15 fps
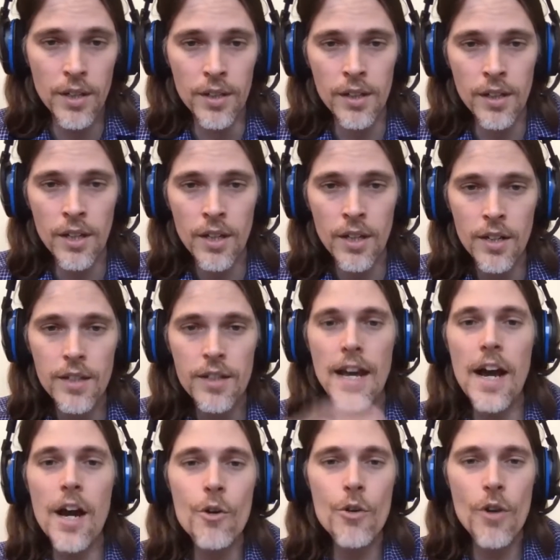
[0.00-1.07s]
Mm-hmm.
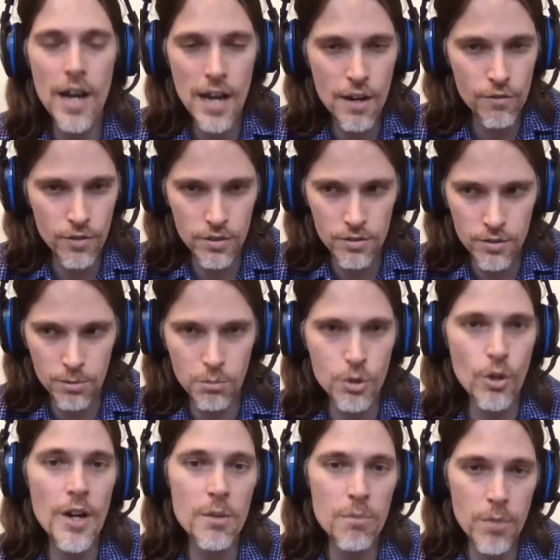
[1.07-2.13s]
Now you have some
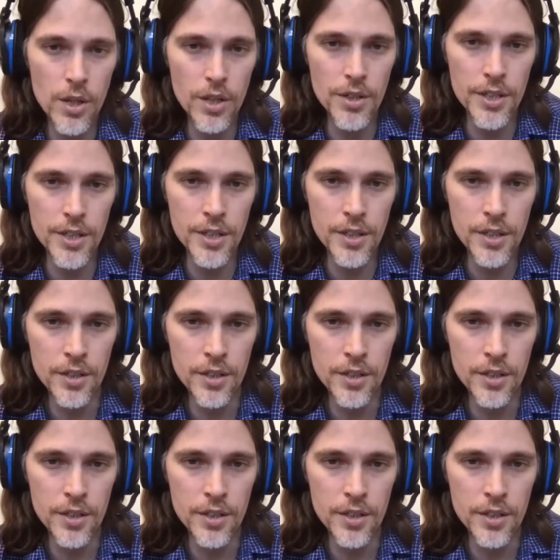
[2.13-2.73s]
credibility.